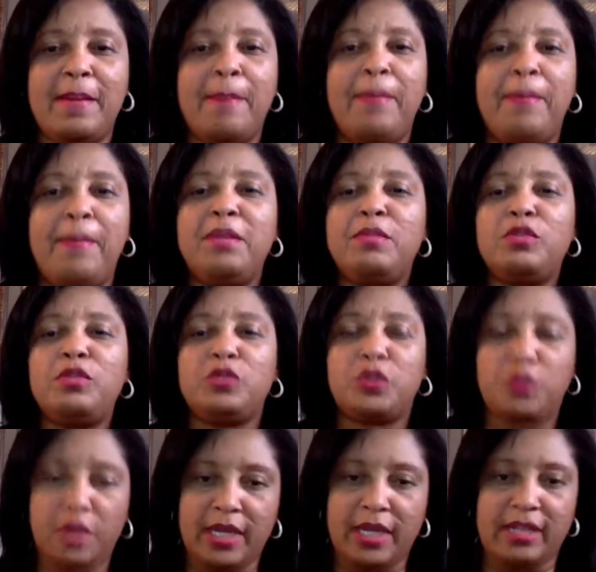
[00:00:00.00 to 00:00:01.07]
Money moves
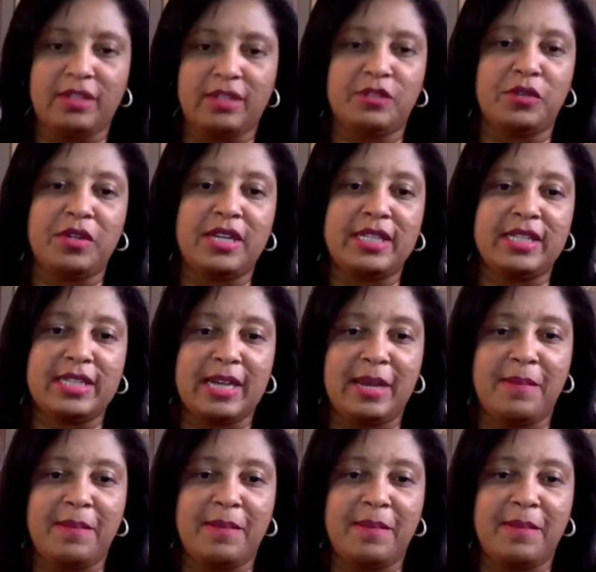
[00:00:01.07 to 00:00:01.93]
quick during that time.